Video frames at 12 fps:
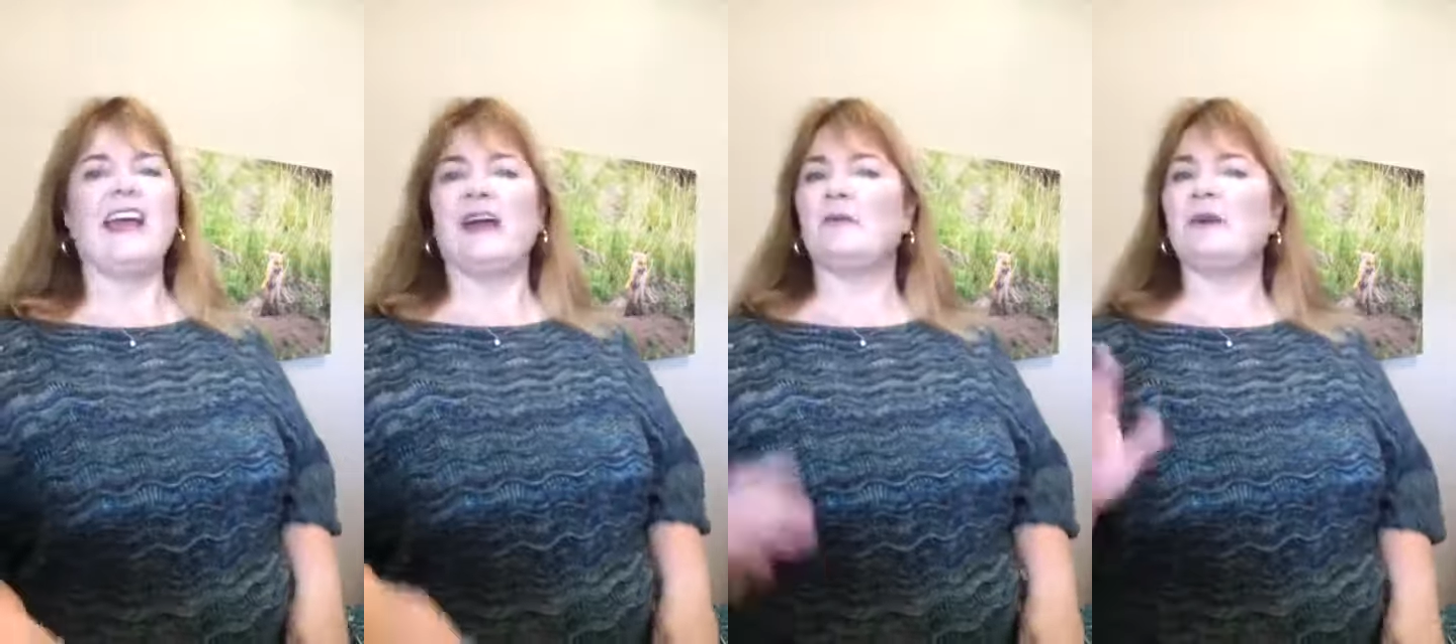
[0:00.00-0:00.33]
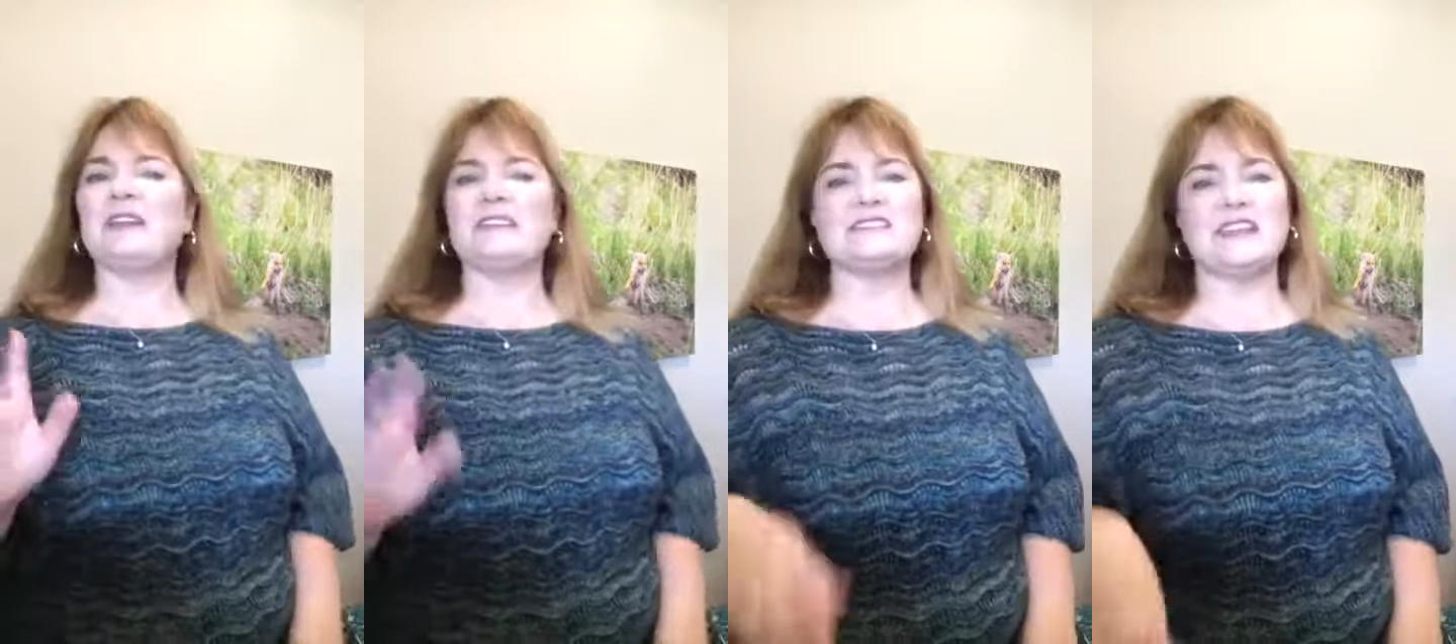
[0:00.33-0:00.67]
and we
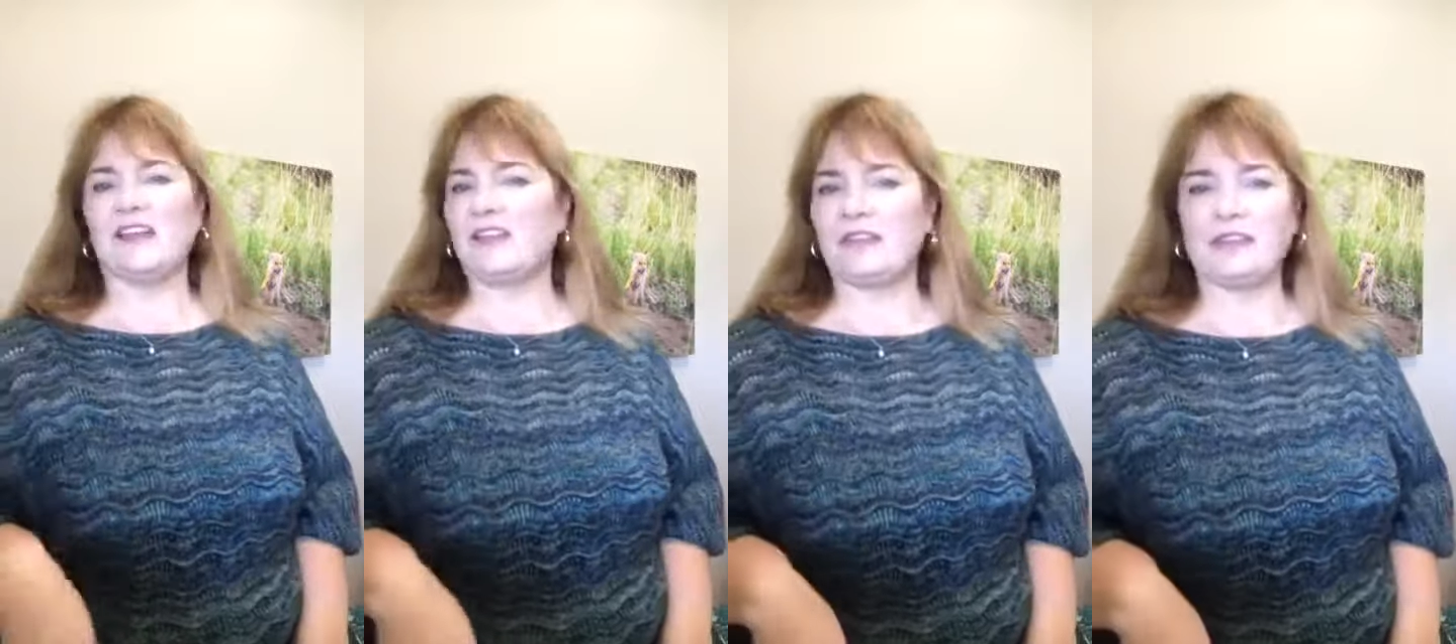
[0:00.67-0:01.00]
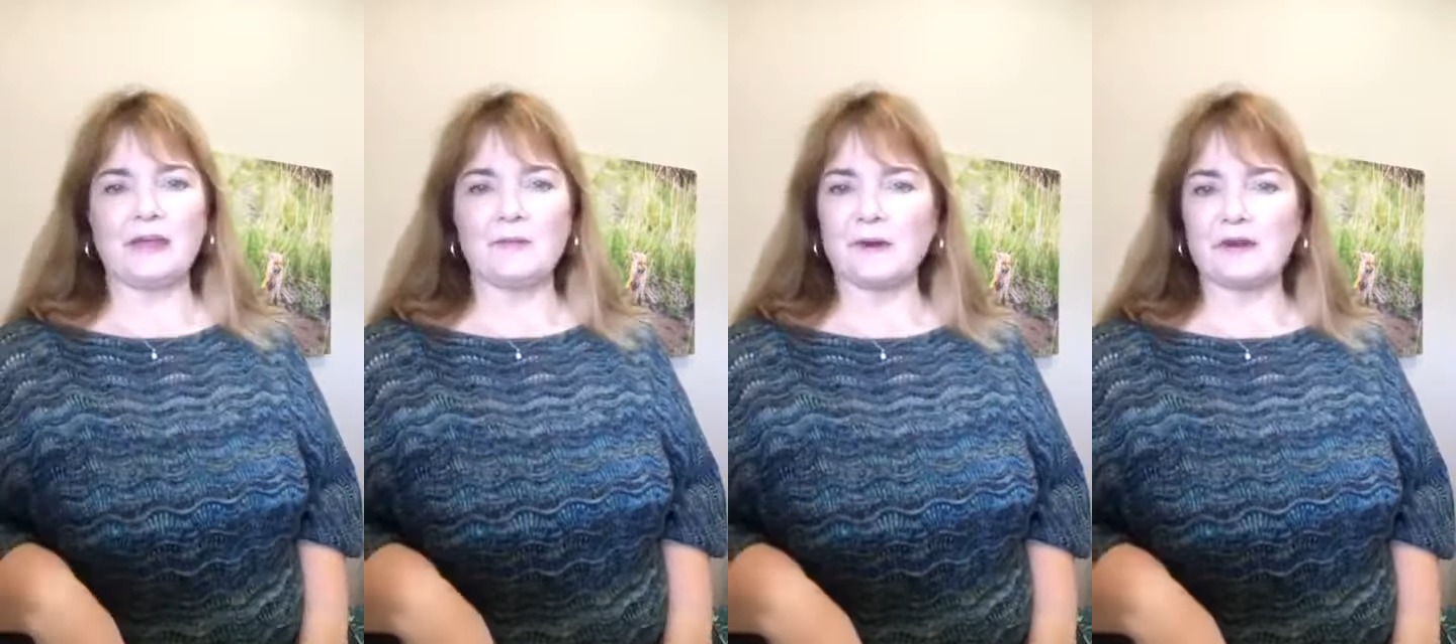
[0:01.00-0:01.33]
could tell that
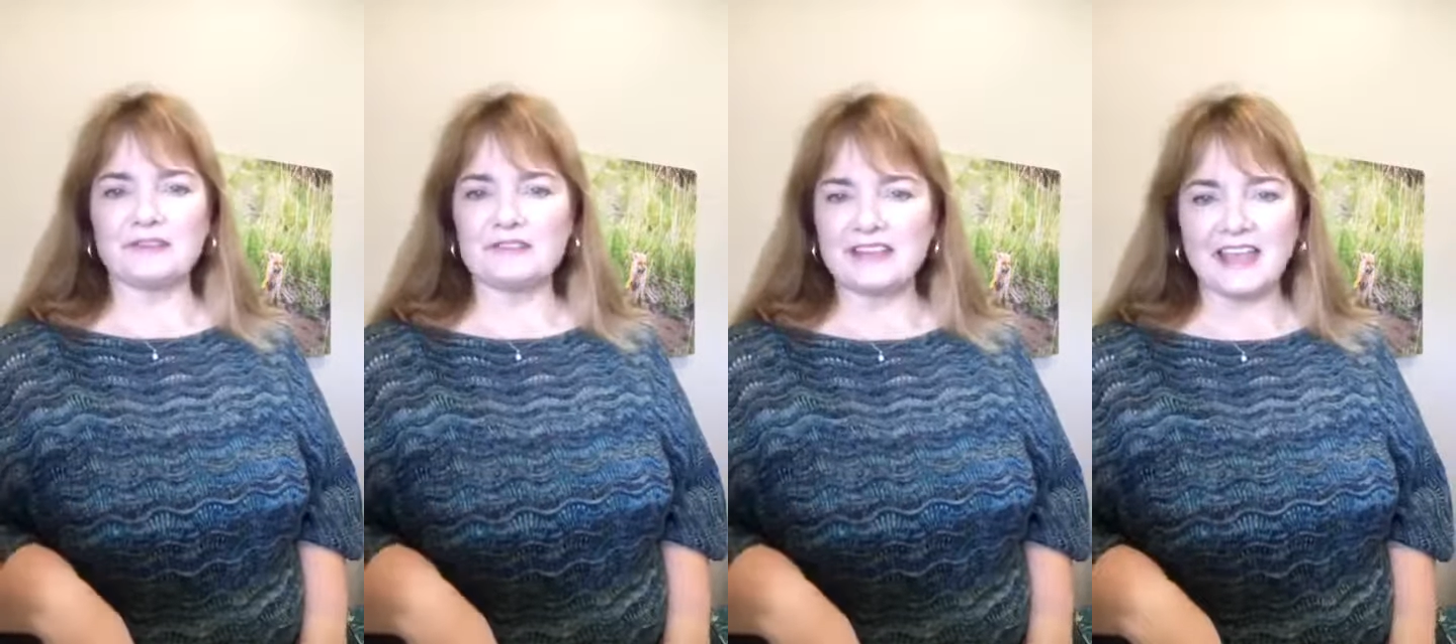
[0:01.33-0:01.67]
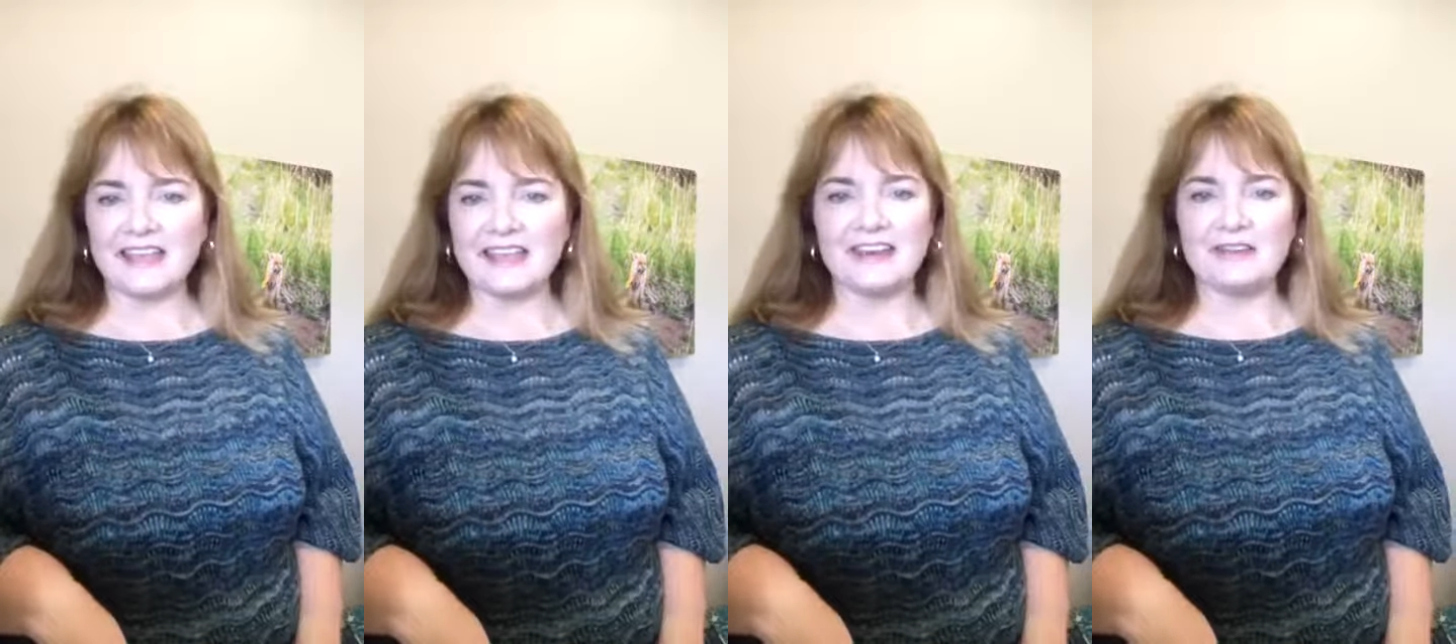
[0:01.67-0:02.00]
they weren't
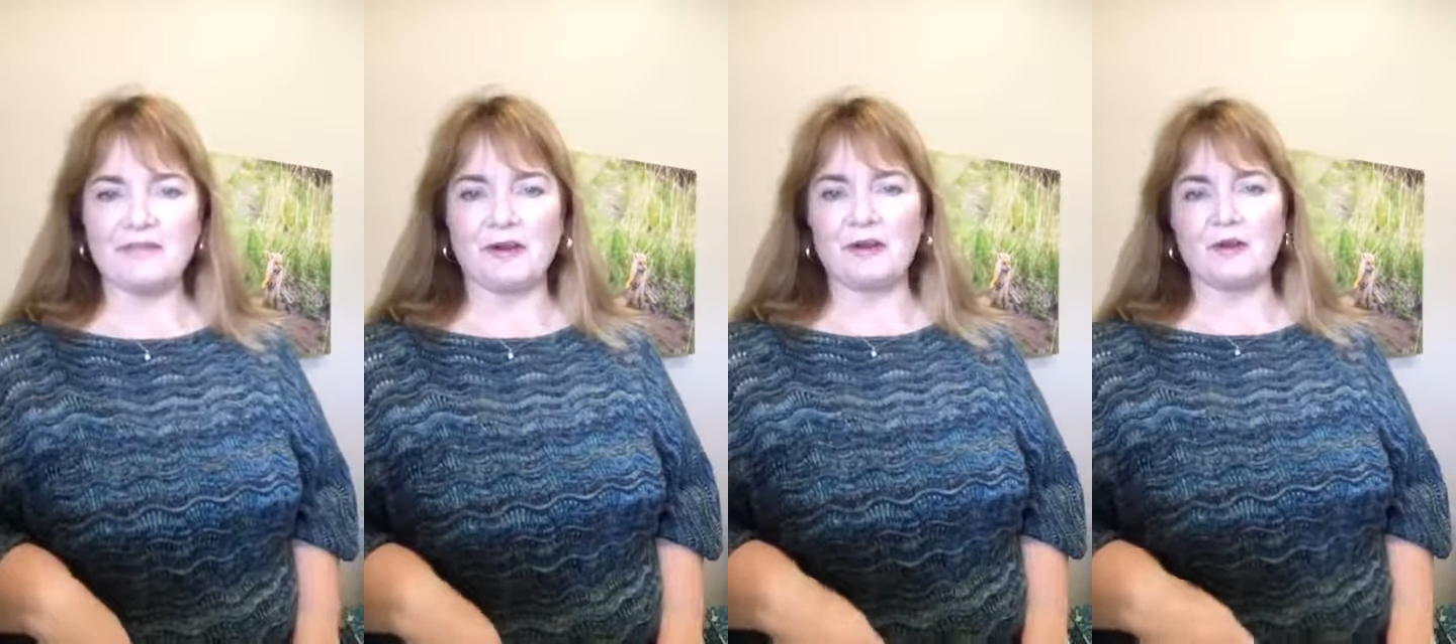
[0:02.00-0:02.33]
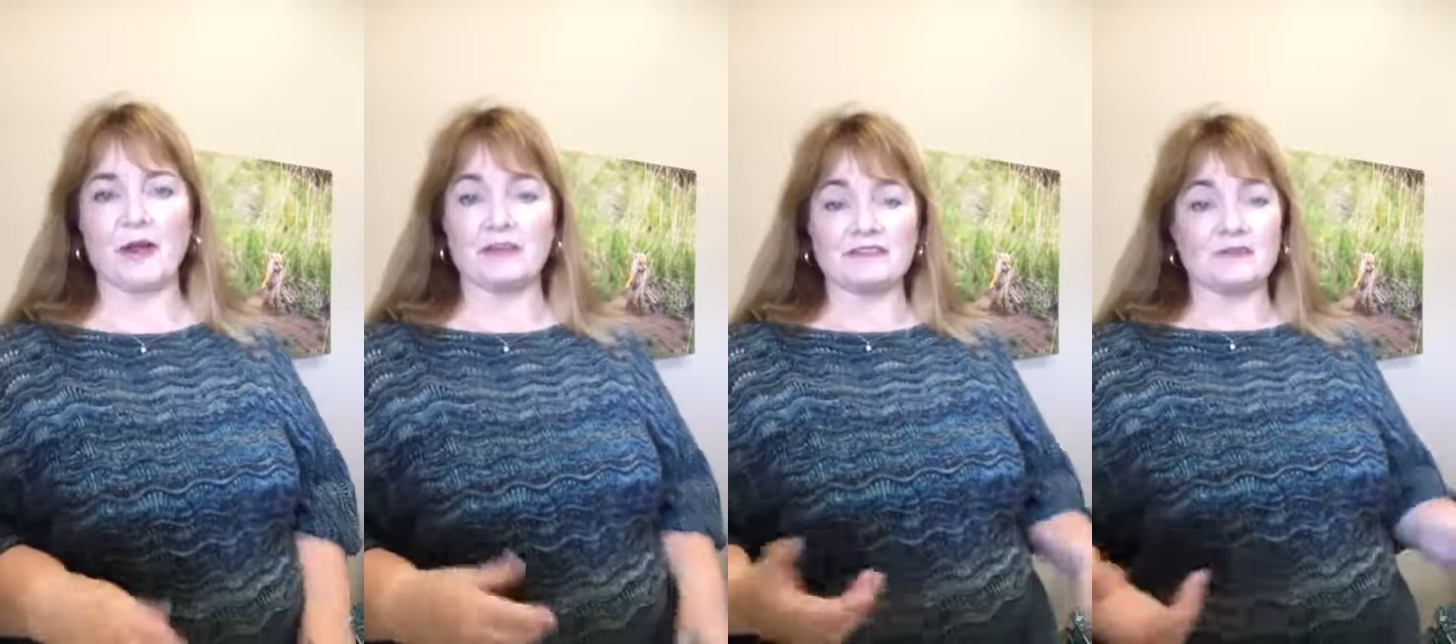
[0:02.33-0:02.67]
taking any photographs,